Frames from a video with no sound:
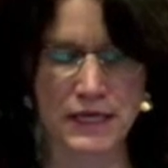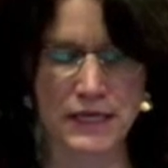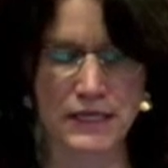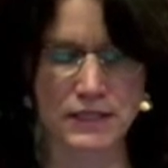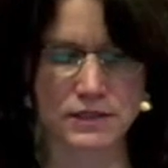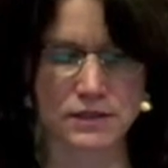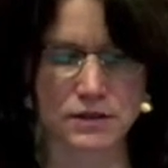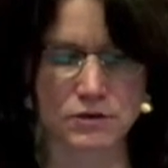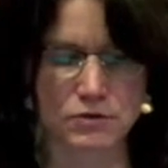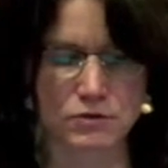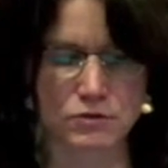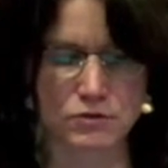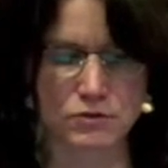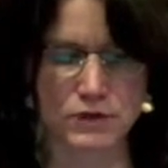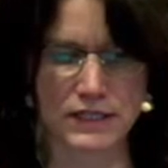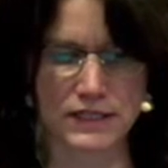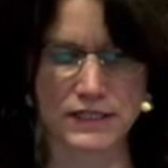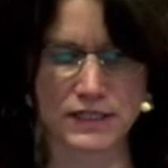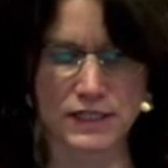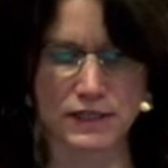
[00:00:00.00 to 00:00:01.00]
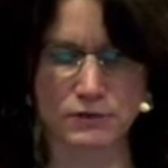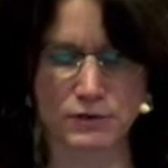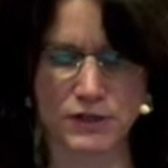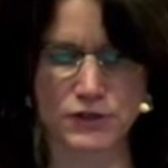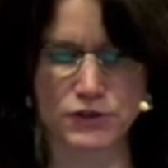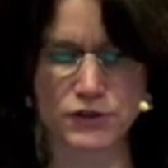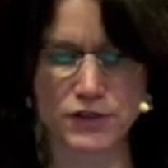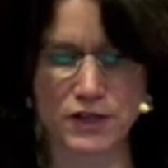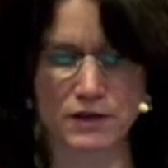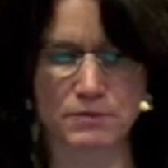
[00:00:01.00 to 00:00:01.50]
So let's say
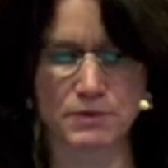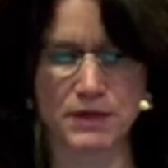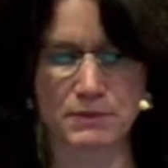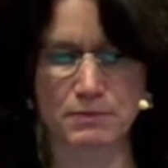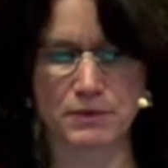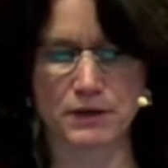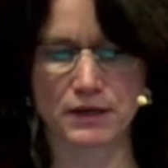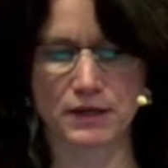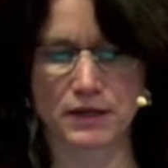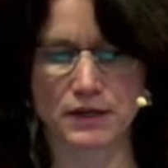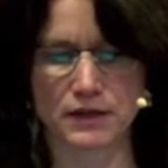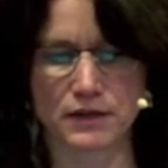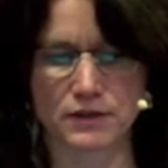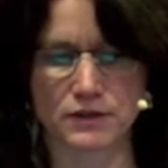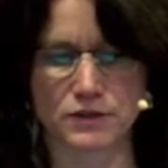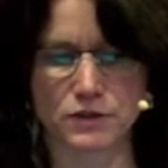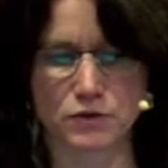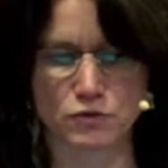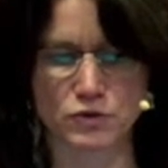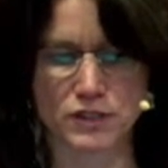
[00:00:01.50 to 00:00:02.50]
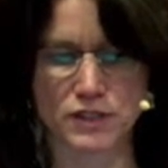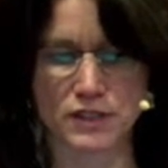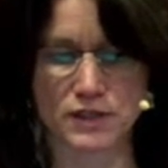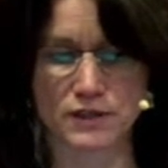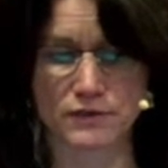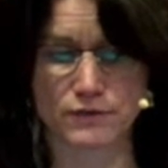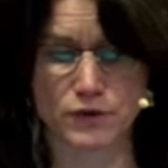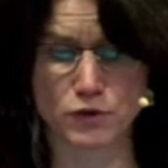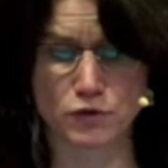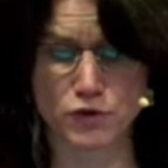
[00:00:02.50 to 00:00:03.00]
Russian young people don't see
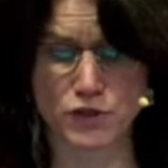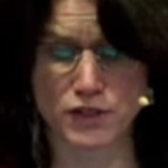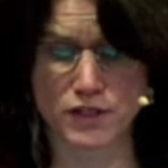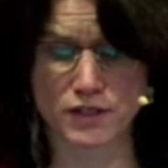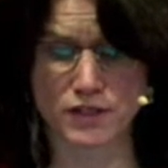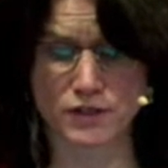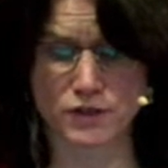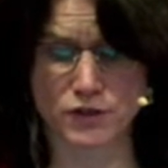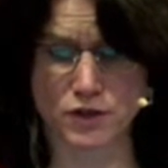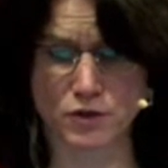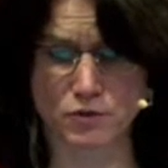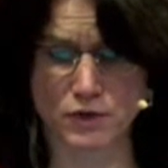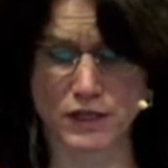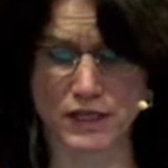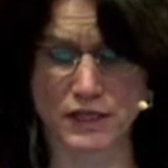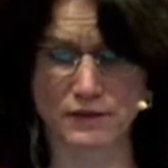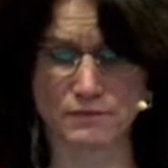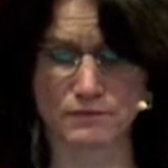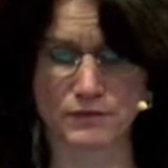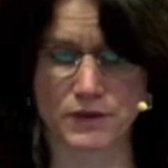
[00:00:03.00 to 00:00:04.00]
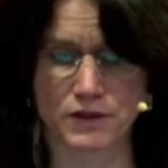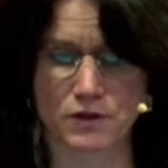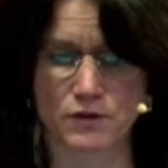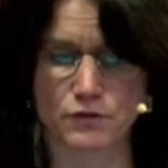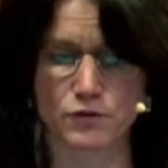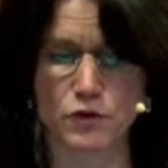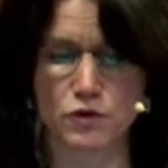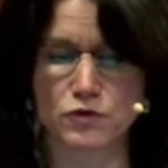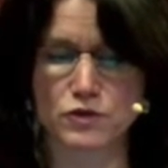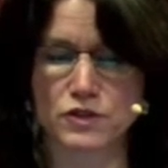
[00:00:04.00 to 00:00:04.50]
the future in Estonia.
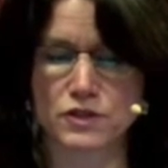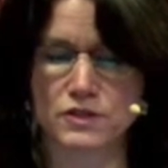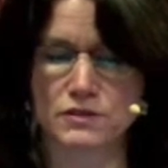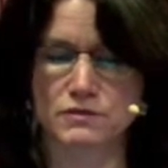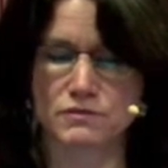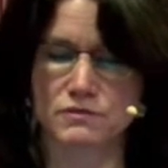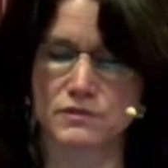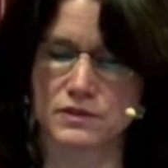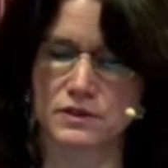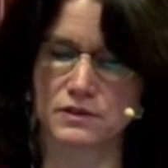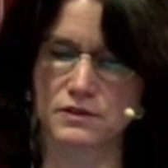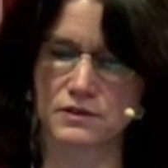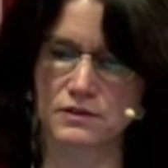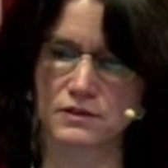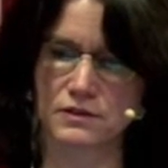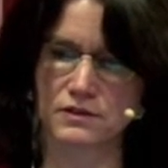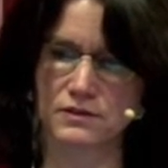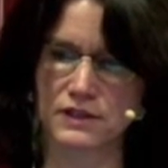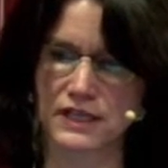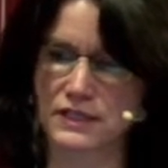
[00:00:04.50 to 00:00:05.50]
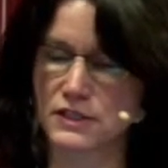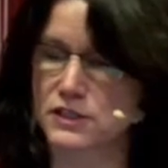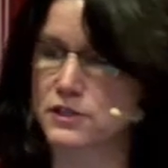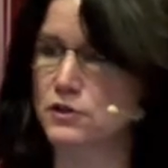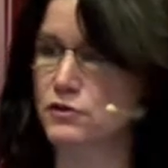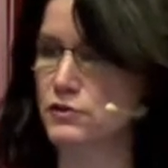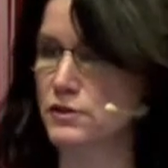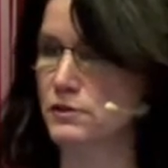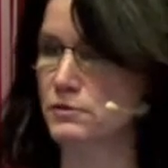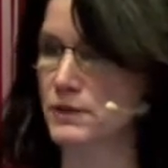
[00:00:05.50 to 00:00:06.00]
Of course, that's
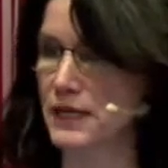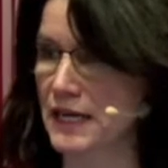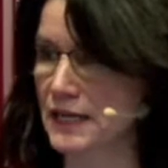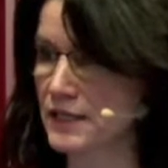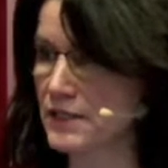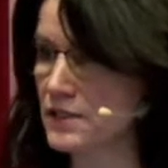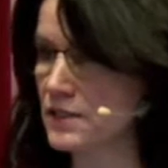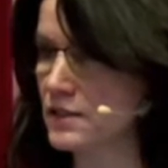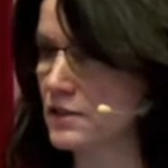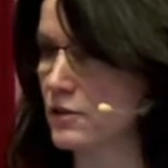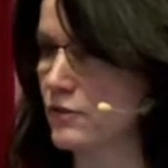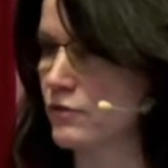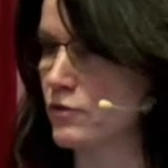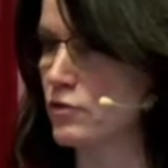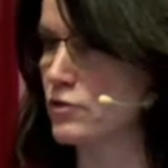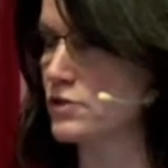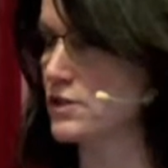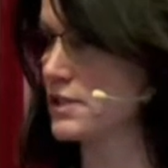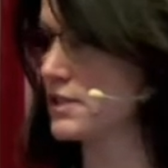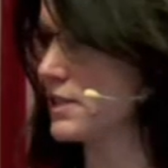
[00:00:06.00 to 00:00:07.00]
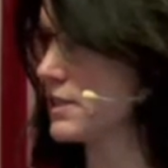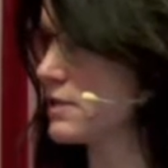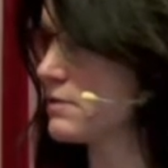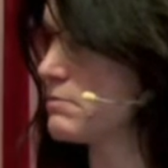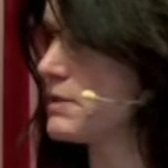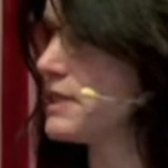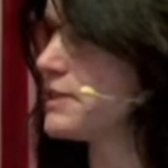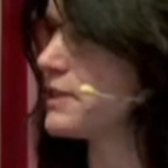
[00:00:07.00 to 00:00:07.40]
not the reality. Of course, it doesn't mean